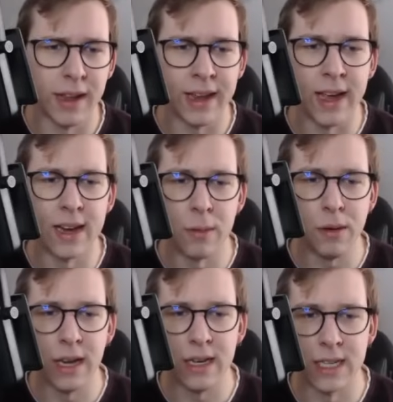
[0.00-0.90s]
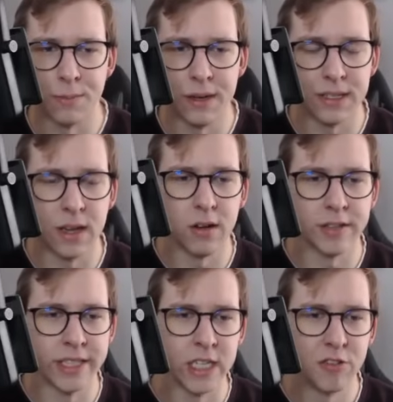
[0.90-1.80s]
Like, yeah, Double Kick does make a lot
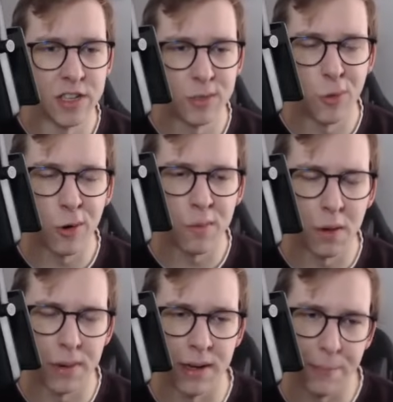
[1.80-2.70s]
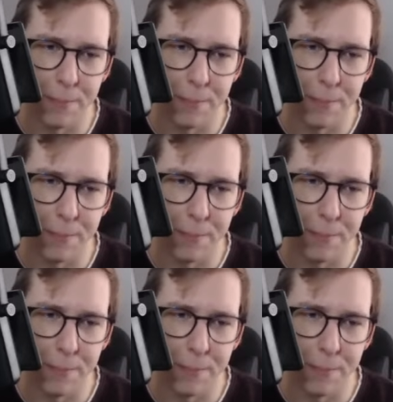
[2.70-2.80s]
of sense for this Pokemon, but